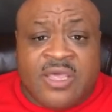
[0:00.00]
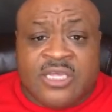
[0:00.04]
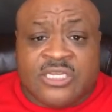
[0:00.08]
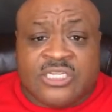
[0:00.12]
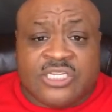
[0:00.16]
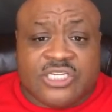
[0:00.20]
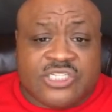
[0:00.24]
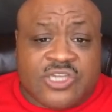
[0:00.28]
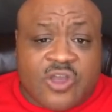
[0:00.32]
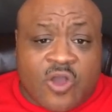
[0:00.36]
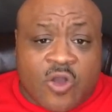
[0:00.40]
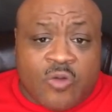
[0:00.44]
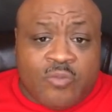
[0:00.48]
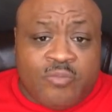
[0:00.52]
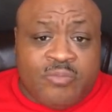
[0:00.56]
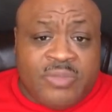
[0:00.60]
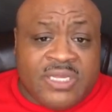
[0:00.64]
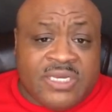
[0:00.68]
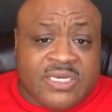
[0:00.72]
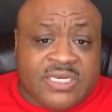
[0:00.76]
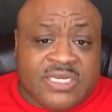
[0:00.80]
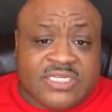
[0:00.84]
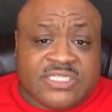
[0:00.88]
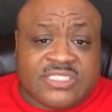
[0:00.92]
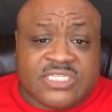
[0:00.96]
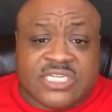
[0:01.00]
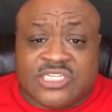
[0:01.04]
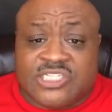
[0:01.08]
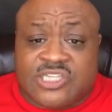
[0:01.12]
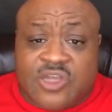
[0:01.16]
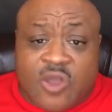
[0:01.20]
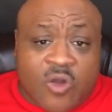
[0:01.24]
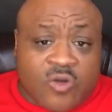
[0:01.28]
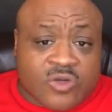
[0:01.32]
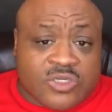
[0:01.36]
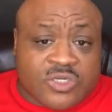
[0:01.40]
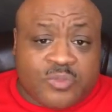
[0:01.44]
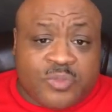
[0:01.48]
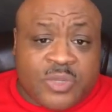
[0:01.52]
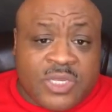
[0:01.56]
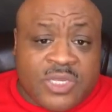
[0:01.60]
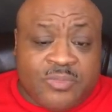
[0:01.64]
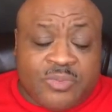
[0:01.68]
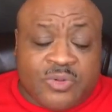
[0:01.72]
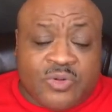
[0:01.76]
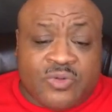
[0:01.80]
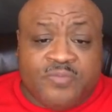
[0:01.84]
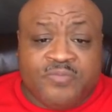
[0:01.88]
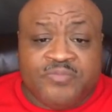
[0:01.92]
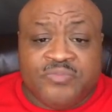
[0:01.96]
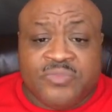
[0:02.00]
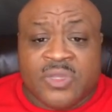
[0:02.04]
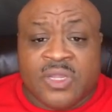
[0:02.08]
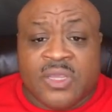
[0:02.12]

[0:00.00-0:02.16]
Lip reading: to talk business and talk to people